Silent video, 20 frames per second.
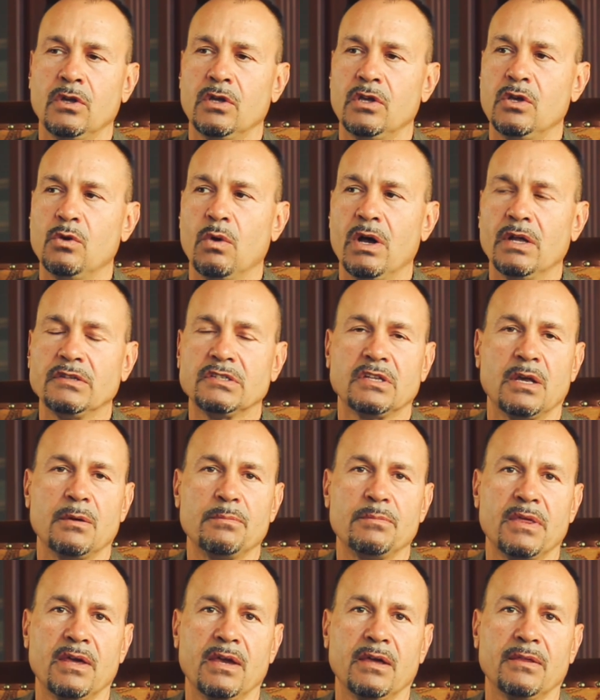you want
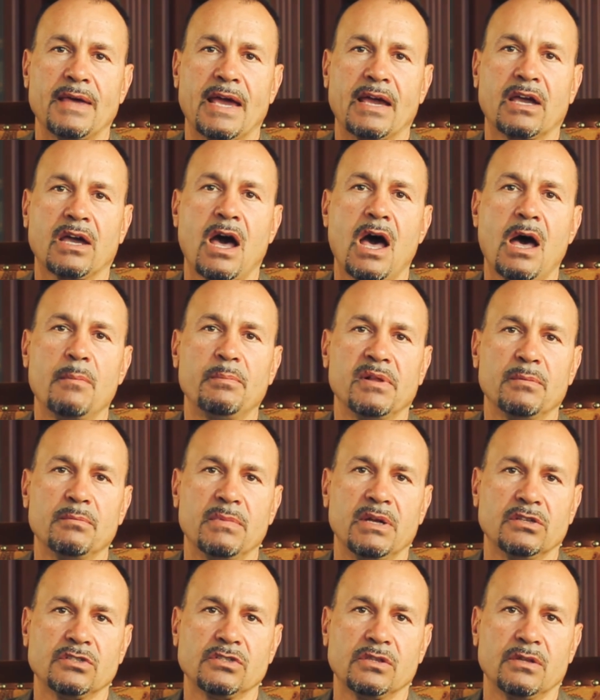something that
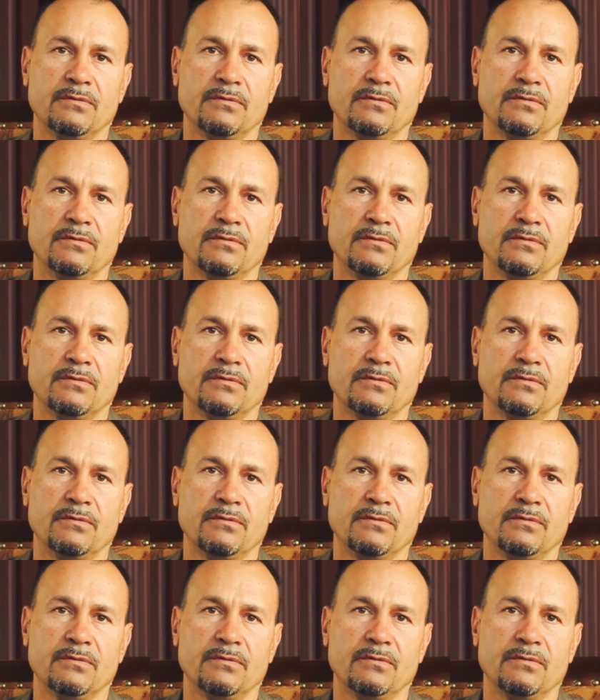complements